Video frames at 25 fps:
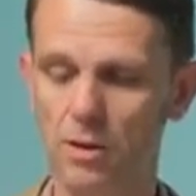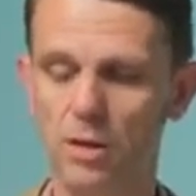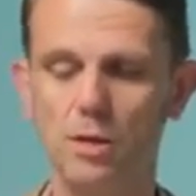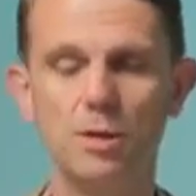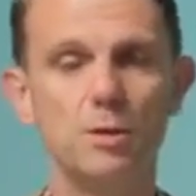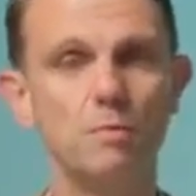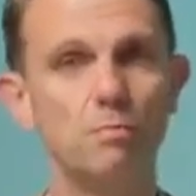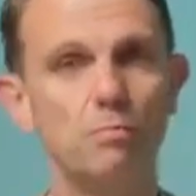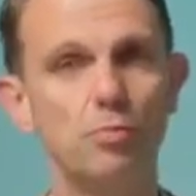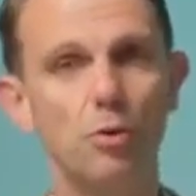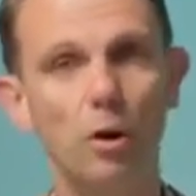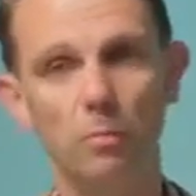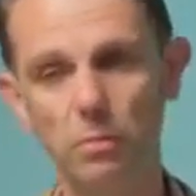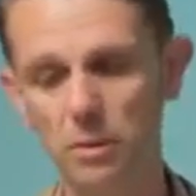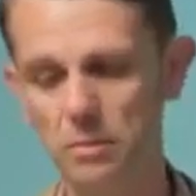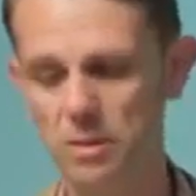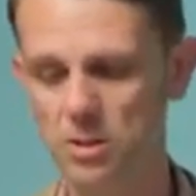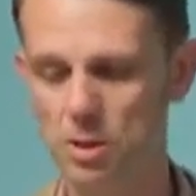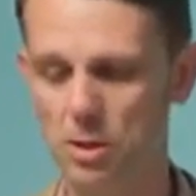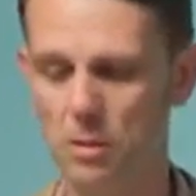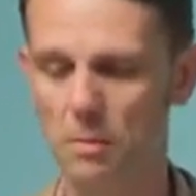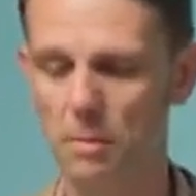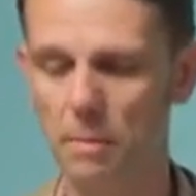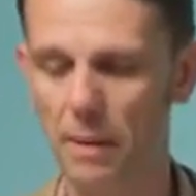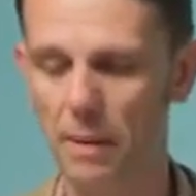This
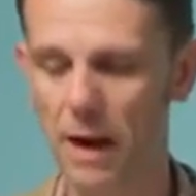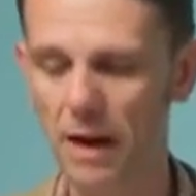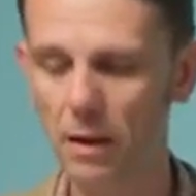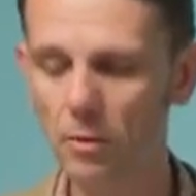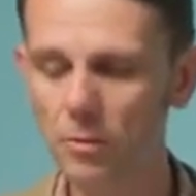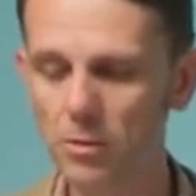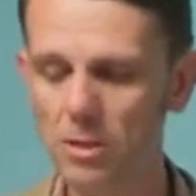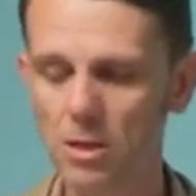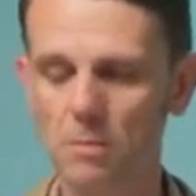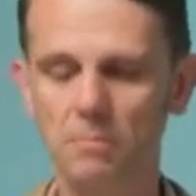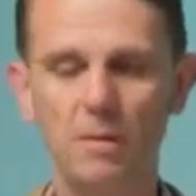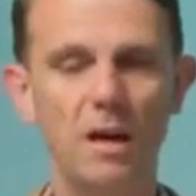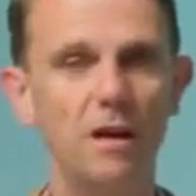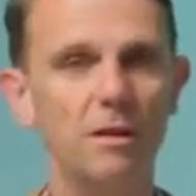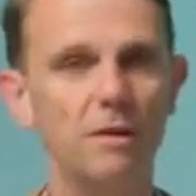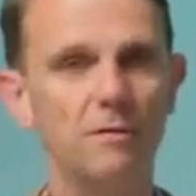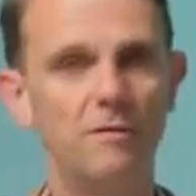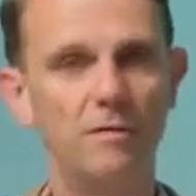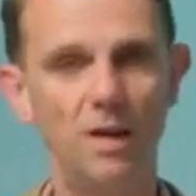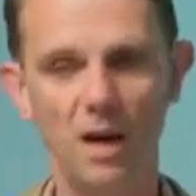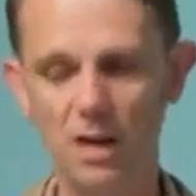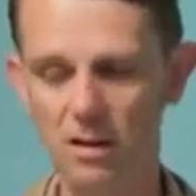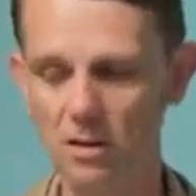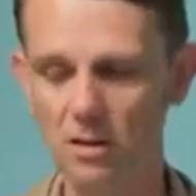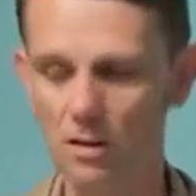problem is compounded by
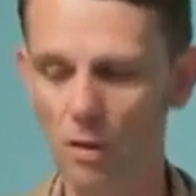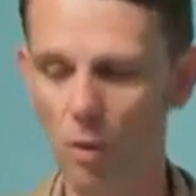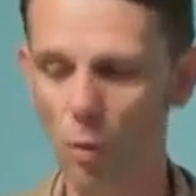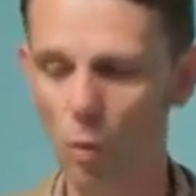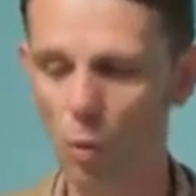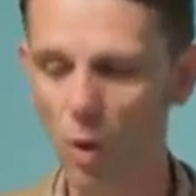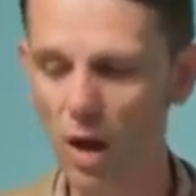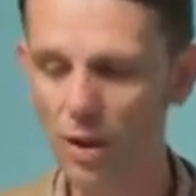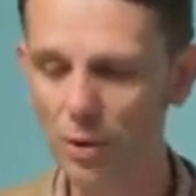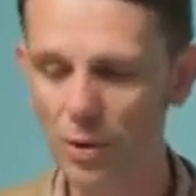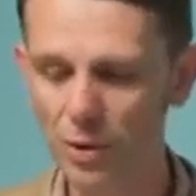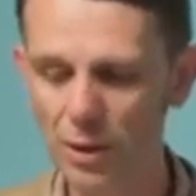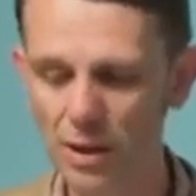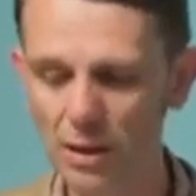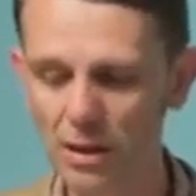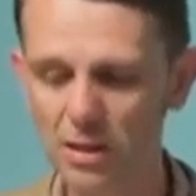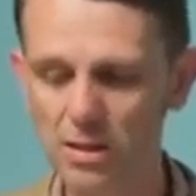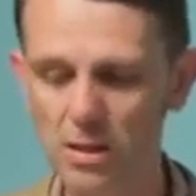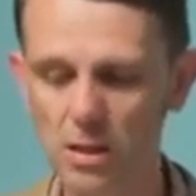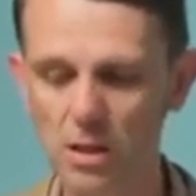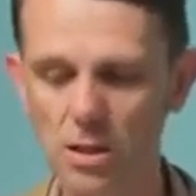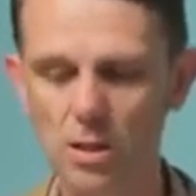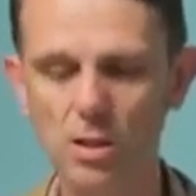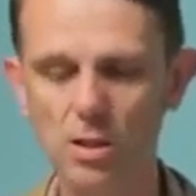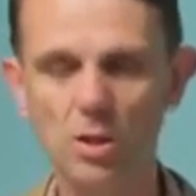the fact that wealthy
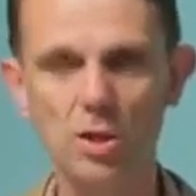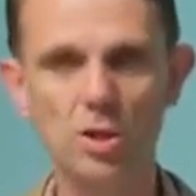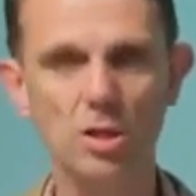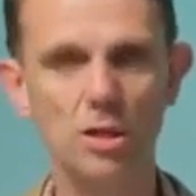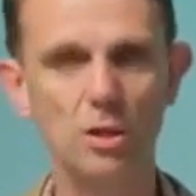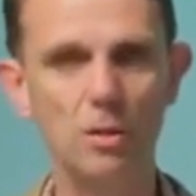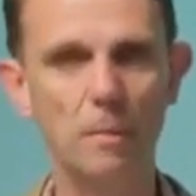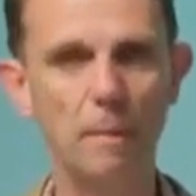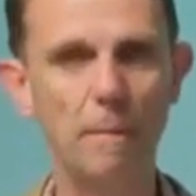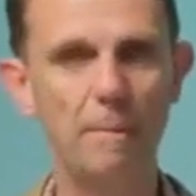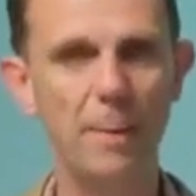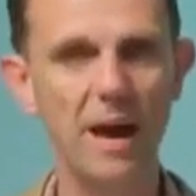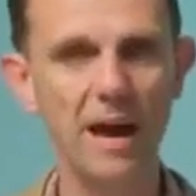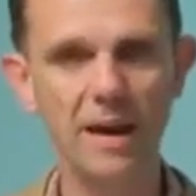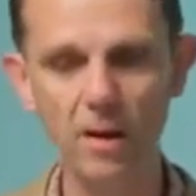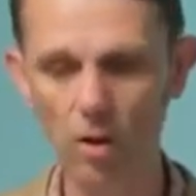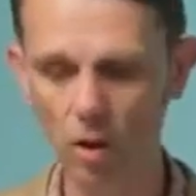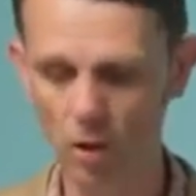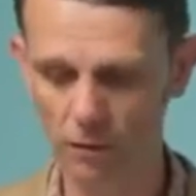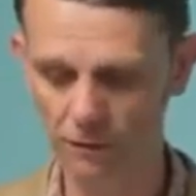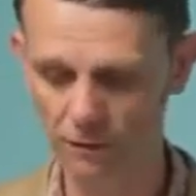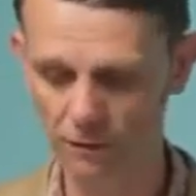litigants can pay